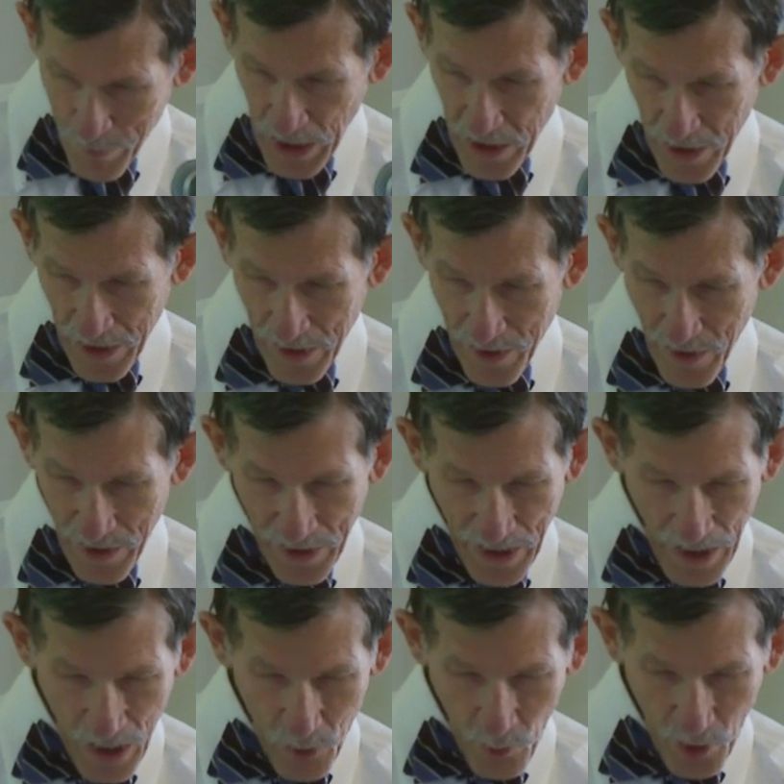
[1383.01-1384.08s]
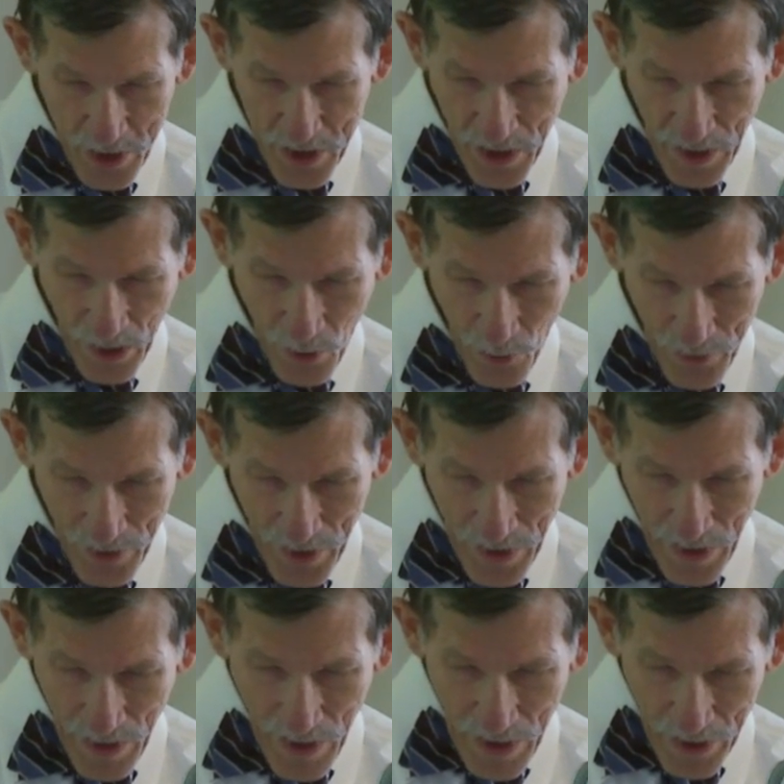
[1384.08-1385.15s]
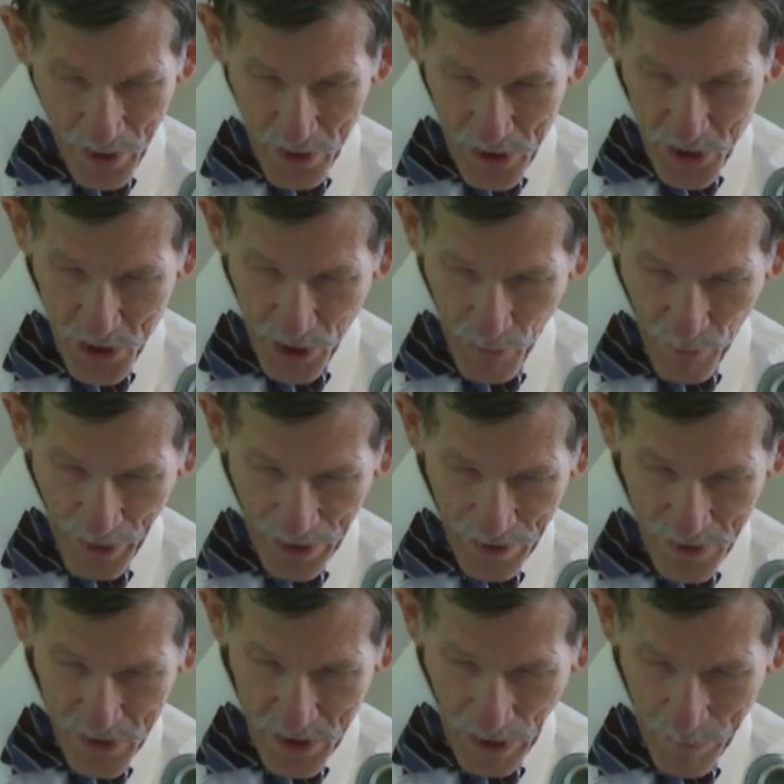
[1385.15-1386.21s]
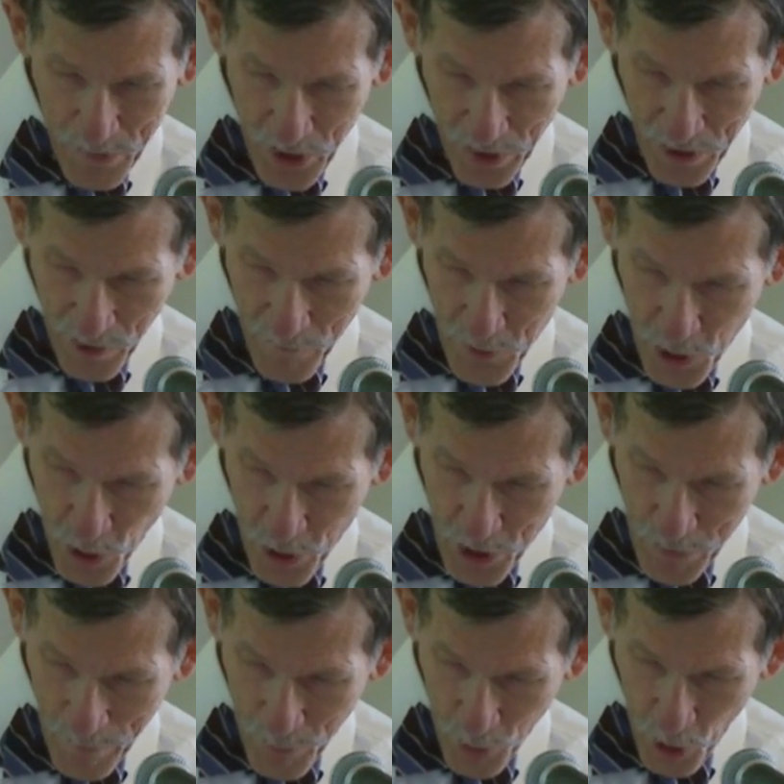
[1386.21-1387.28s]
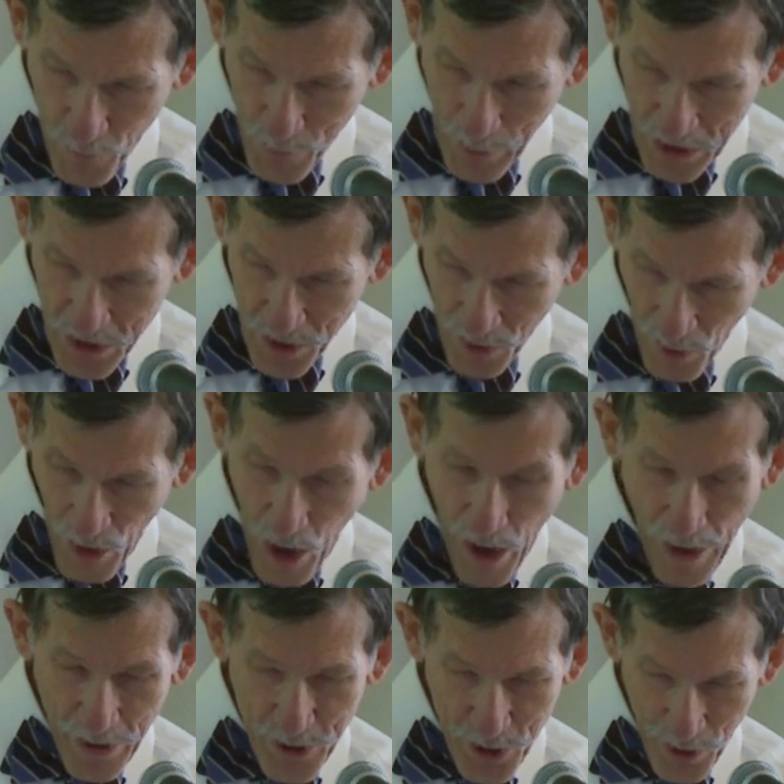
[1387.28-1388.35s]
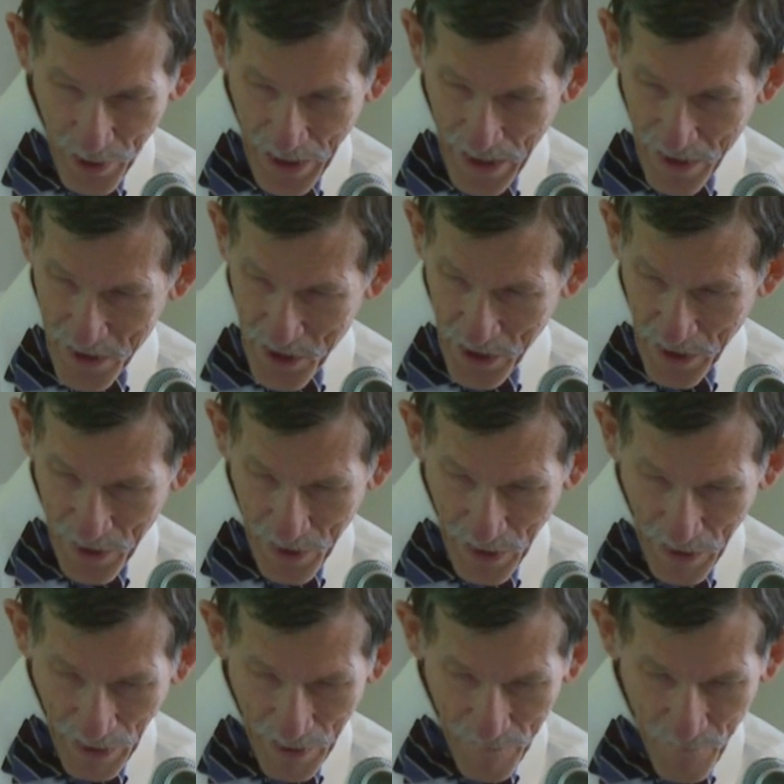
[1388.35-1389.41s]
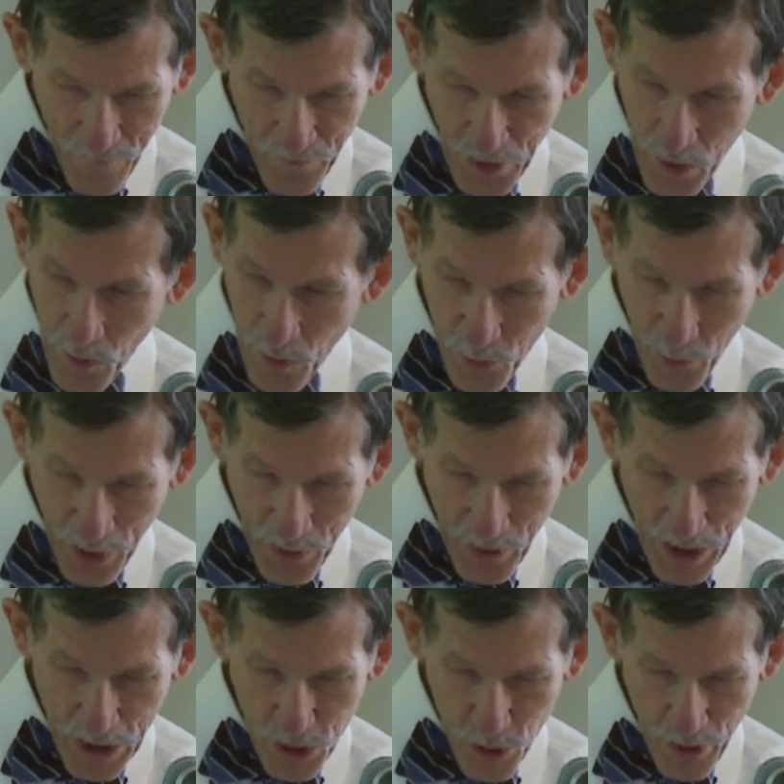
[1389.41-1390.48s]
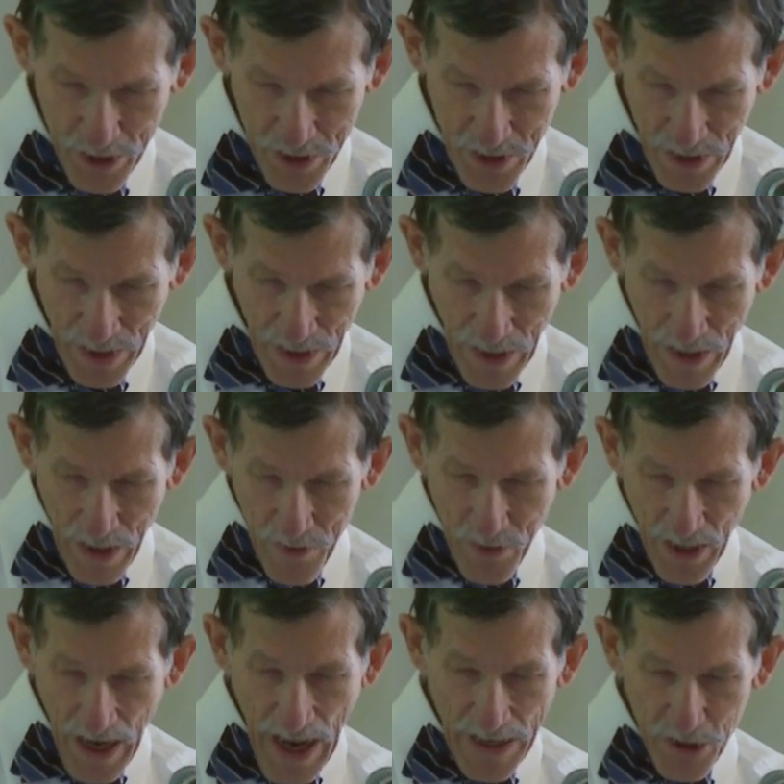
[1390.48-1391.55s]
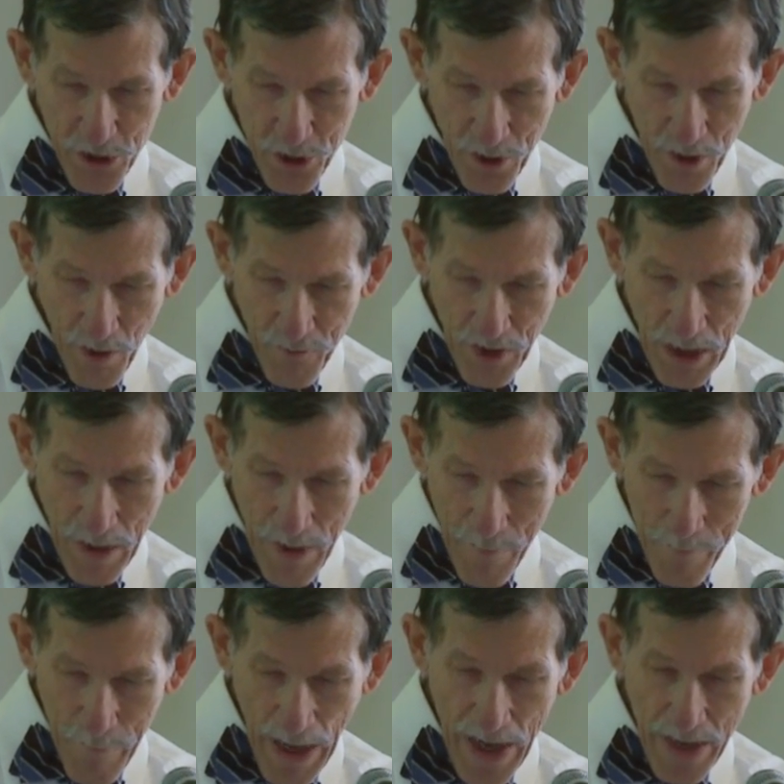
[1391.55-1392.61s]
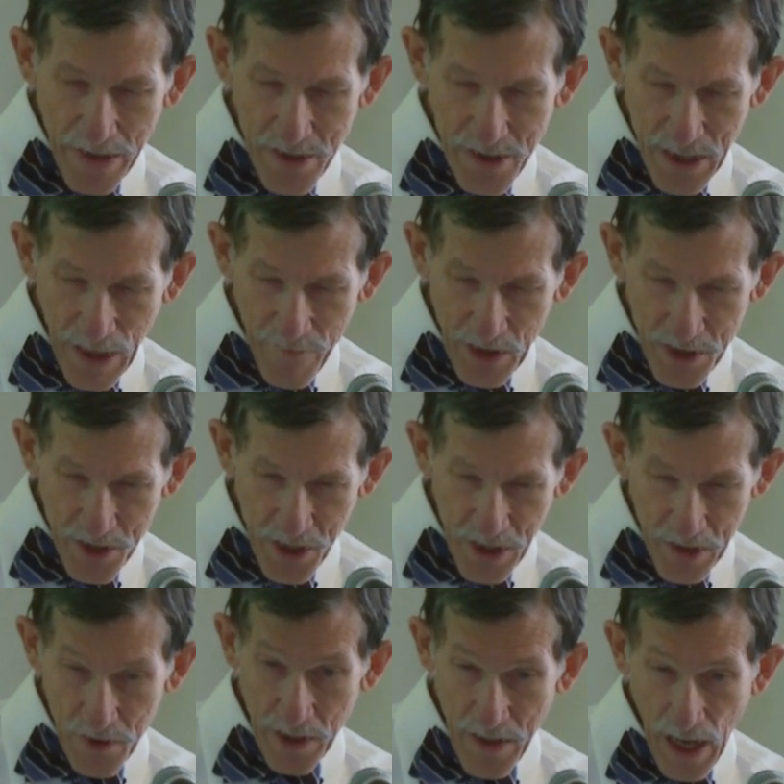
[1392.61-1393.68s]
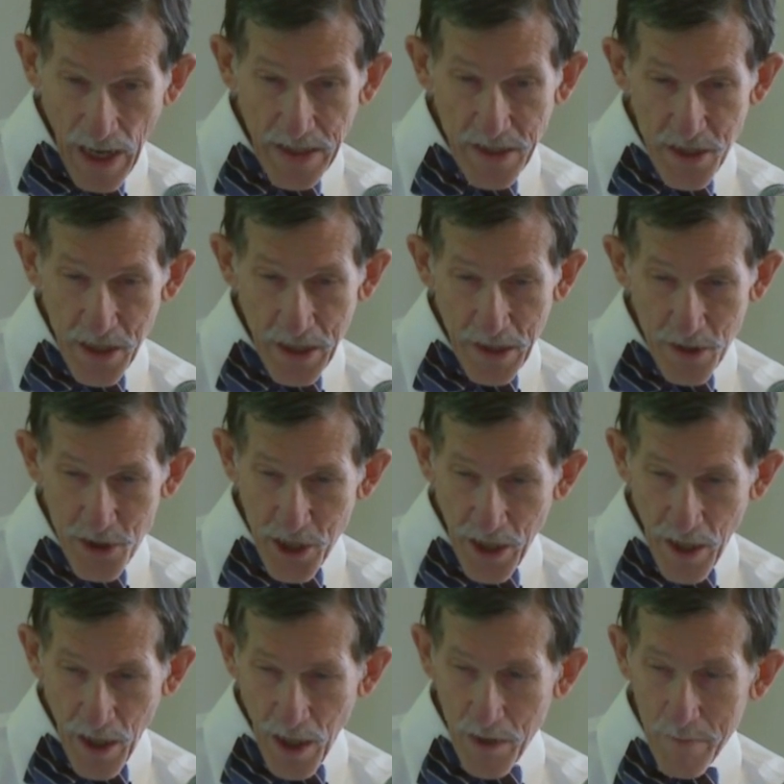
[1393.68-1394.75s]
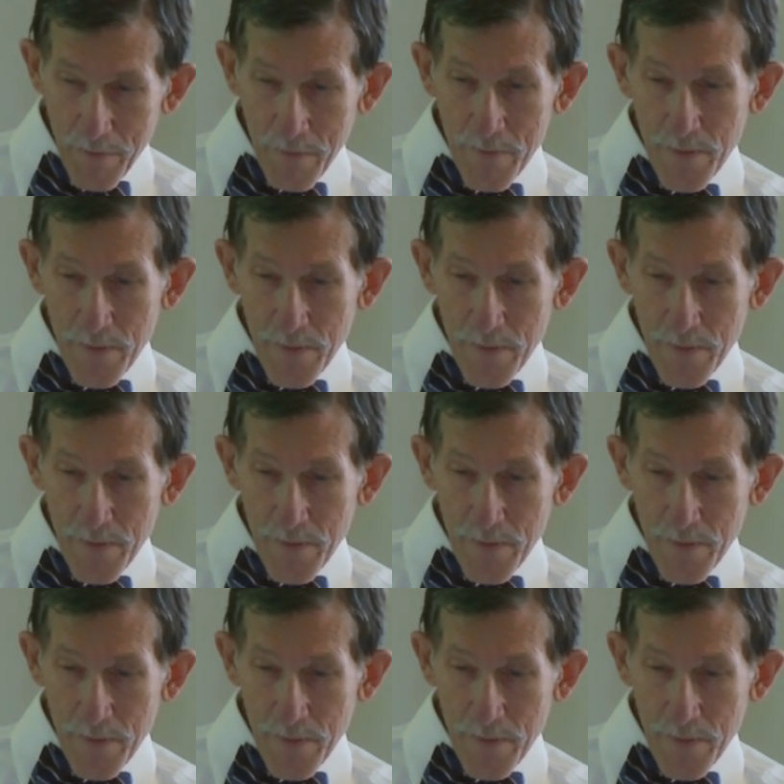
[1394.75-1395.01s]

meeting again was held considering the subject of church improvements, largely attended and filled with interest. The action of the May 17th, 1910,